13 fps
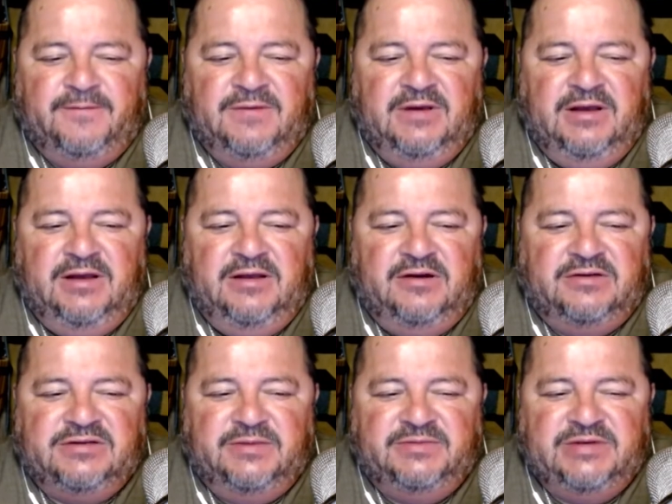And there's
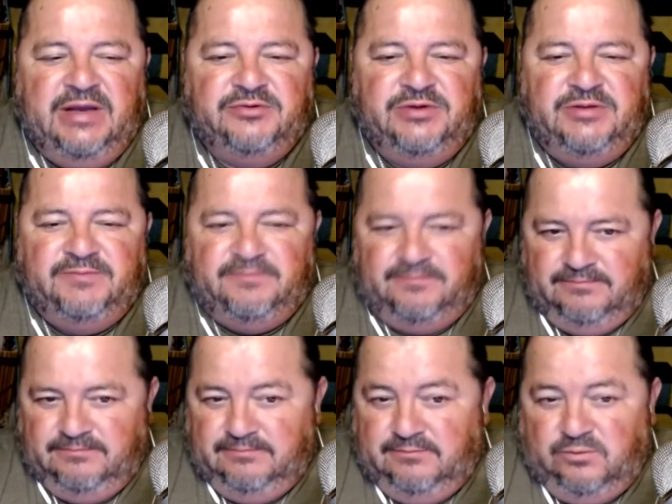sometimes we
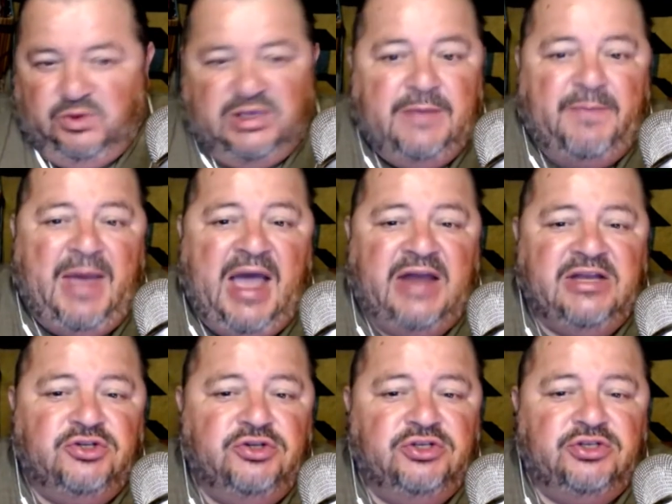keep adding to
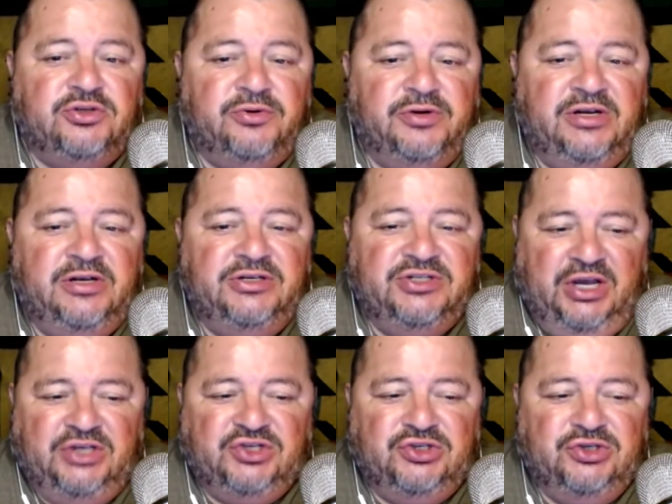the story,
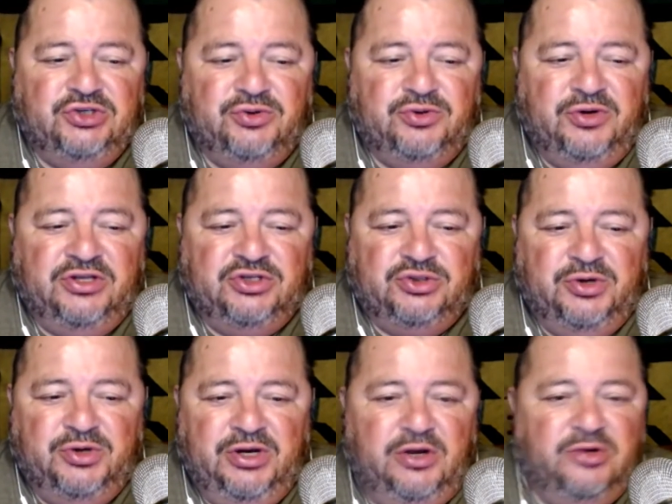changing the story, and the
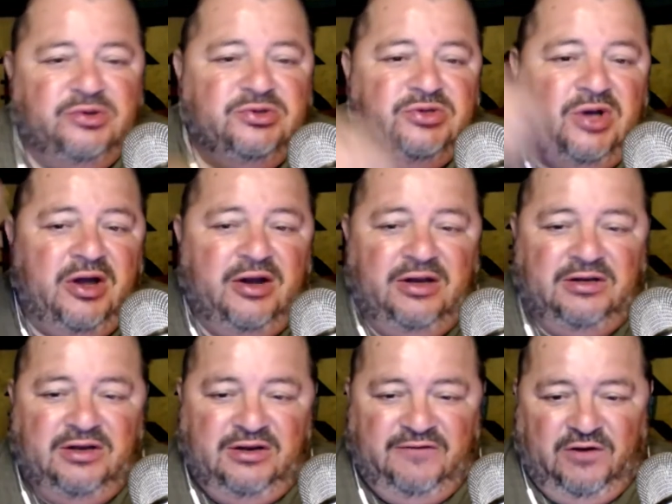story goes on and
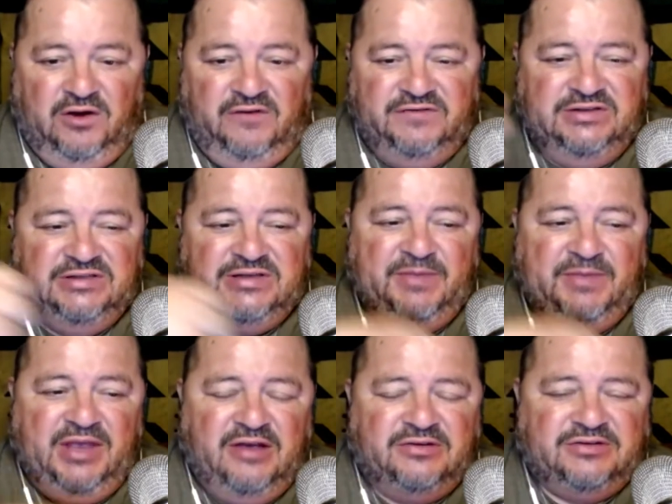evolves into something
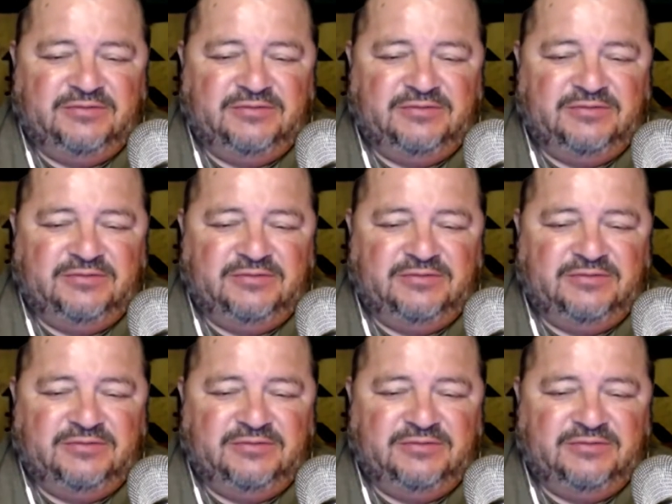else.